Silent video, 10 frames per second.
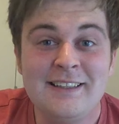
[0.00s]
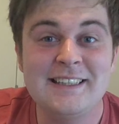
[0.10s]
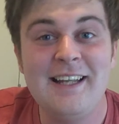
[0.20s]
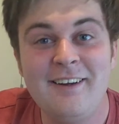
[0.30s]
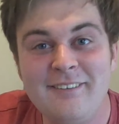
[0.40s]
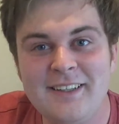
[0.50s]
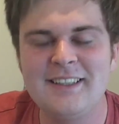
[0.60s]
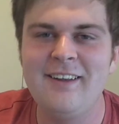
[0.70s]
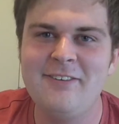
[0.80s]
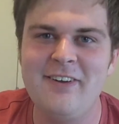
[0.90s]
Tonight we're
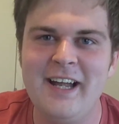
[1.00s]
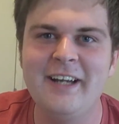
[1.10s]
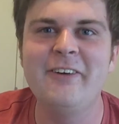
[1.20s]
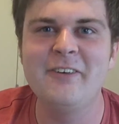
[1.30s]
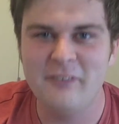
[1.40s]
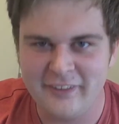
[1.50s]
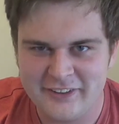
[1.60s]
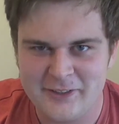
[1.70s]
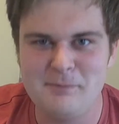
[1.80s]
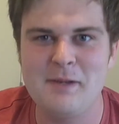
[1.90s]
Talofa and good morning
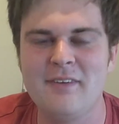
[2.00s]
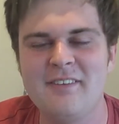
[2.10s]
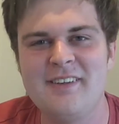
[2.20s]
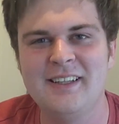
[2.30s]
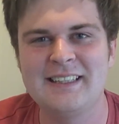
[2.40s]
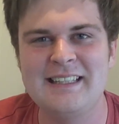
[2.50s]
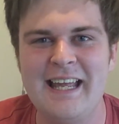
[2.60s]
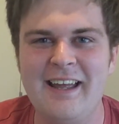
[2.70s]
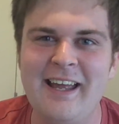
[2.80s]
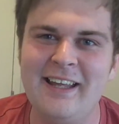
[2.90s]
to people of the
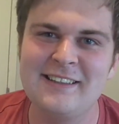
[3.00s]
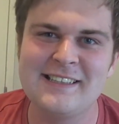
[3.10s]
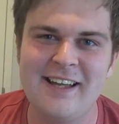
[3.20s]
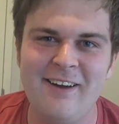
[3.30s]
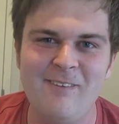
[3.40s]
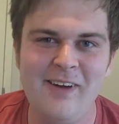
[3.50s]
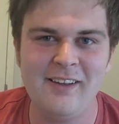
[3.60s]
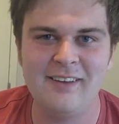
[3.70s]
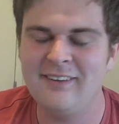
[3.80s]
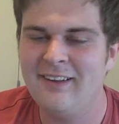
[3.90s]
internet and uh,
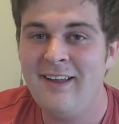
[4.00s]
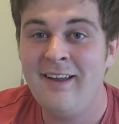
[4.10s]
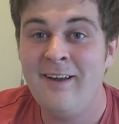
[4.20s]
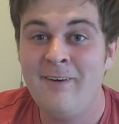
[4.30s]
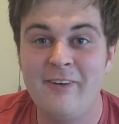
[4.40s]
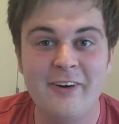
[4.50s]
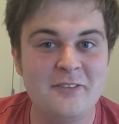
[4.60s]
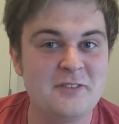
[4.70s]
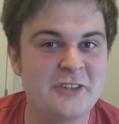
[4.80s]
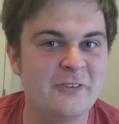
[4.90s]
well,
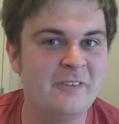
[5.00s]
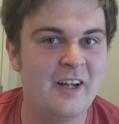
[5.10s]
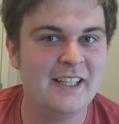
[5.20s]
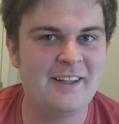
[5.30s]
welcome to a